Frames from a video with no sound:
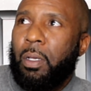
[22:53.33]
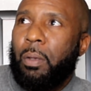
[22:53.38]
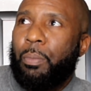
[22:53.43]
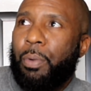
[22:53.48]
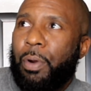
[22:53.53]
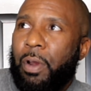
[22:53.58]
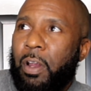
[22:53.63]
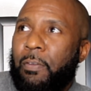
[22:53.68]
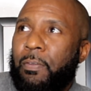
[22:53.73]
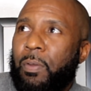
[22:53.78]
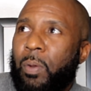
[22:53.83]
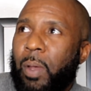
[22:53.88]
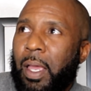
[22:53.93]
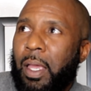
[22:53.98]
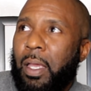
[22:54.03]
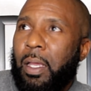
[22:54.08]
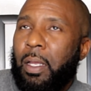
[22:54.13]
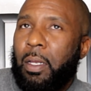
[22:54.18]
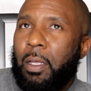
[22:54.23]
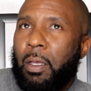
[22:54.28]
Prairie View
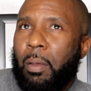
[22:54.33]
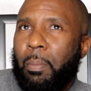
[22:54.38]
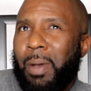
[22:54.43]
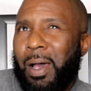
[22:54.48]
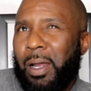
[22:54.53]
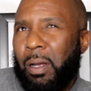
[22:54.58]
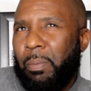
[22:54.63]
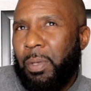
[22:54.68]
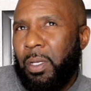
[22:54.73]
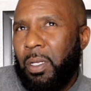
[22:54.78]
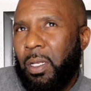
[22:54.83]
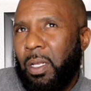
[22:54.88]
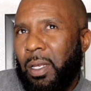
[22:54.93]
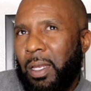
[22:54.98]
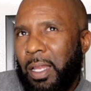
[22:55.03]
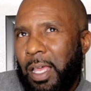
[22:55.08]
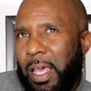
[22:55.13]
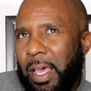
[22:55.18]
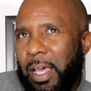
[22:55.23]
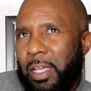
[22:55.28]
A&M might have been the
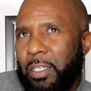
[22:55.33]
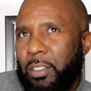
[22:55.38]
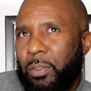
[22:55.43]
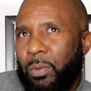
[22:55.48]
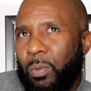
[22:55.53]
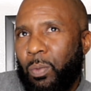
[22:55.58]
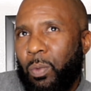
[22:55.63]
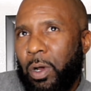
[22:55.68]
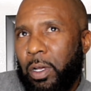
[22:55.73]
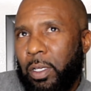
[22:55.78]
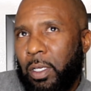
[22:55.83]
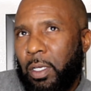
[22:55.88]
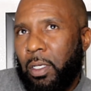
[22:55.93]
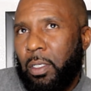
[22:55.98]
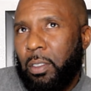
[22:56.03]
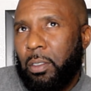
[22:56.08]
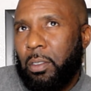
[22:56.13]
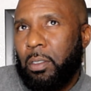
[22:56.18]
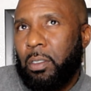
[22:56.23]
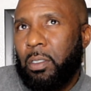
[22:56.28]
last
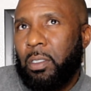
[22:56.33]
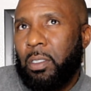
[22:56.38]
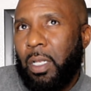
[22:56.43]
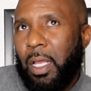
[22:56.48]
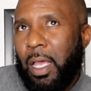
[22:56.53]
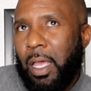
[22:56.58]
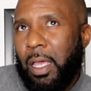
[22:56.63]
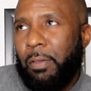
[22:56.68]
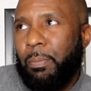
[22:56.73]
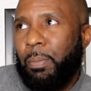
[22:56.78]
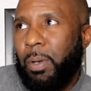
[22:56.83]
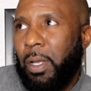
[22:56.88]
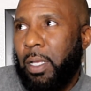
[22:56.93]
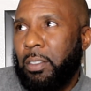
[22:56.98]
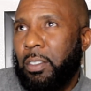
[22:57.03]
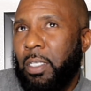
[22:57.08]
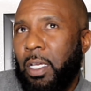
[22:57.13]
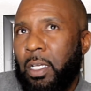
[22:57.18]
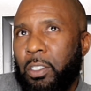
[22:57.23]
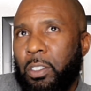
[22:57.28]
working slave
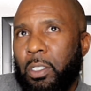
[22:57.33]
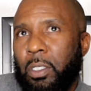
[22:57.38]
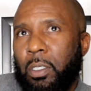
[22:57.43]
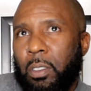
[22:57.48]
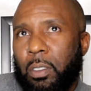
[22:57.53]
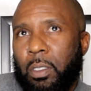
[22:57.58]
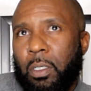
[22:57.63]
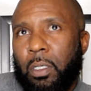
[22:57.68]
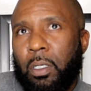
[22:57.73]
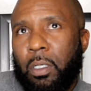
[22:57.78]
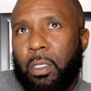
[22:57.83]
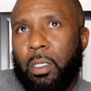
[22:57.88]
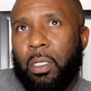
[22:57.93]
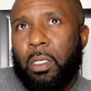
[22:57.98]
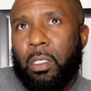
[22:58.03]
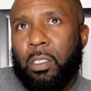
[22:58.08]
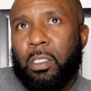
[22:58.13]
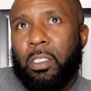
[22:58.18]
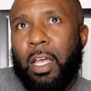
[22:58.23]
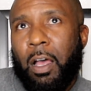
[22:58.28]
plantation
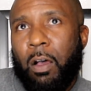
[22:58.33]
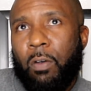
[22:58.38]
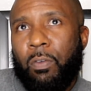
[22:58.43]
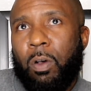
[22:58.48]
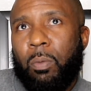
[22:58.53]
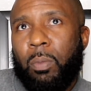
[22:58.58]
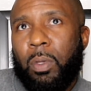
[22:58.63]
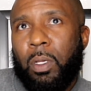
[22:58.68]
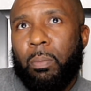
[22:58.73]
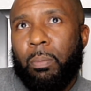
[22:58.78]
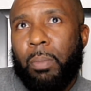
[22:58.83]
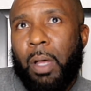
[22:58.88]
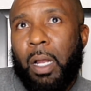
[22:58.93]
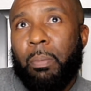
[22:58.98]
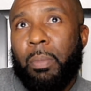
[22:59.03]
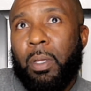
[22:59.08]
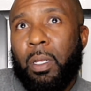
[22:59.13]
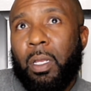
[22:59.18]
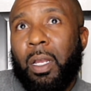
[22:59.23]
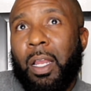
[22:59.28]
in the South, homie. Might
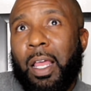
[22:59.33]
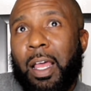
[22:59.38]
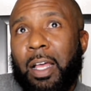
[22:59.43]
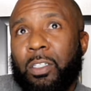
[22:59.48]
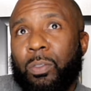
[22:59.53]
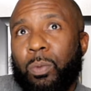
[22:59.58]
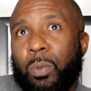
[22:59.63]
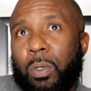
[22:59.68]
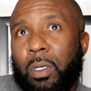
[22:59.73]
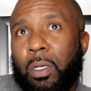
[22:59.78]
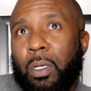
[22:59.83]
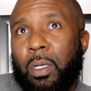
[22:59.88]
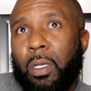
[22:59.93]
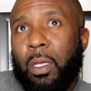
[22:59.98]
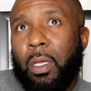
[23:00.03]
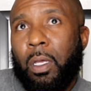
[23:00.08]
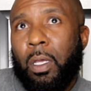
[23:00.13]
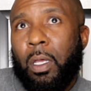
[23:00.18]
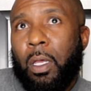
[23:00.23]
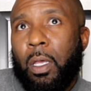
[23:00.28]
have been the last one.
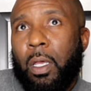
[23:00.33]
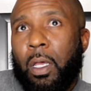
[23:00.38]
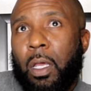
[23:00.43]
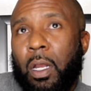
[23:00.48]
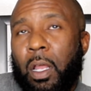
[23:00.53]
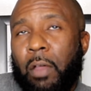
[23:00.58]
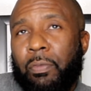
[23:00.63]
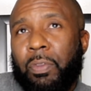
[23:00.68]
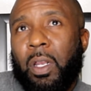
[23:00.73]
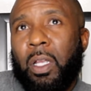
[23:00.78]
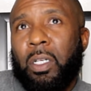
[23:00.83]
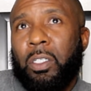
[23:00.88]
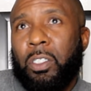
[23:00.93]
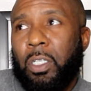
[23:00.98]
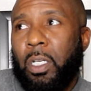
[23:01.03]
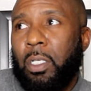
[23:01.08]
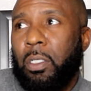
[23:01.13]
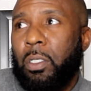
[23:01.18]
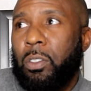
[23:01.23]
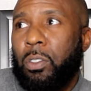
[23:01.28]
And after they
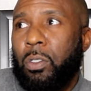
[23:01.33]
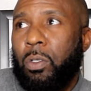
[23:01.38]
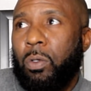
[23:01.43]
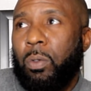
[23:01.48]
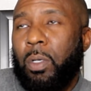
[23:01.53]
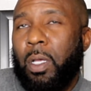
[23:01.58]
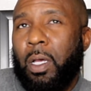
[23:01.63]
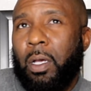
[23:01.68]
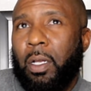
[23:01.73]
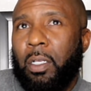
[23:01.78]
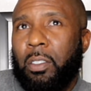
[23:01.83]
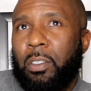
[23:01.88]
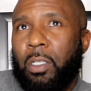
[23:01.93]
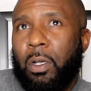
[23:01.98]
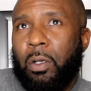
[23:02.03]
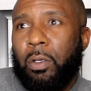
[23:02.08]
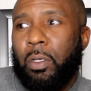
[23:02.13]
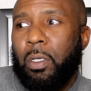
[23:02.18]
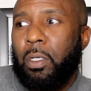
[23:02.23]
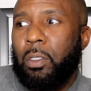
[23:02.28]
shut the school down, they
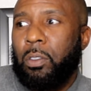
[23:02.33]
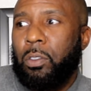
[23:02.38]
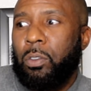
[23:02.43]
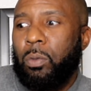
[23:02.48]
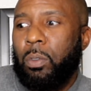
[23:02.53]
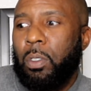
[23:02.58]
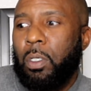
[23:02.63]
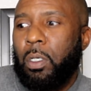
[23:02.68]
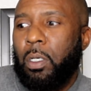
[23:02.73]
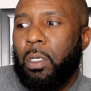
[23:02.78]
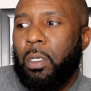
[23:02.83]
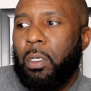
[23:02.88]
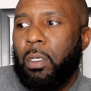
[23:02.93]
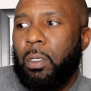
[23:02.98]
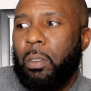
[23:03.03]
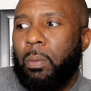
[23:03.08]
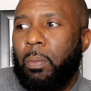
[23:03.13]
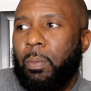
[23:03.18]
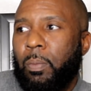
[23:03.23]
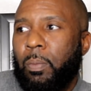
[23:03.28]
turned it into